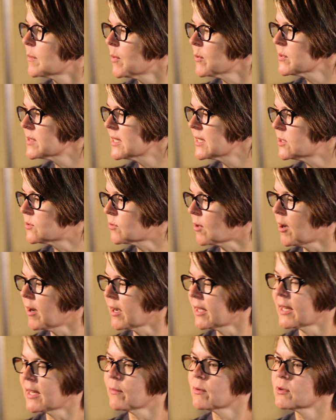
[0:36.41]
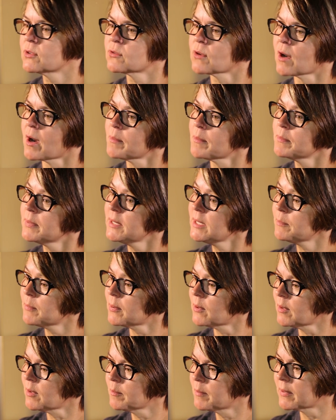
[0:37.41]
but mostly drawing, and I would draw
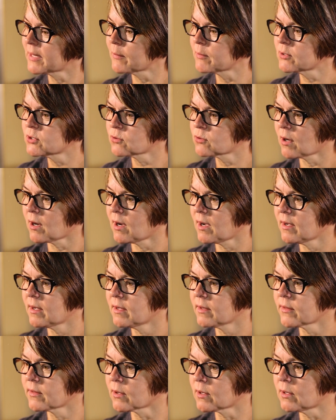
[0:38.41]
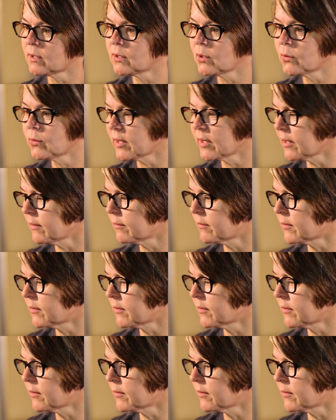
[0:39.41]
people, but I would draw their clothing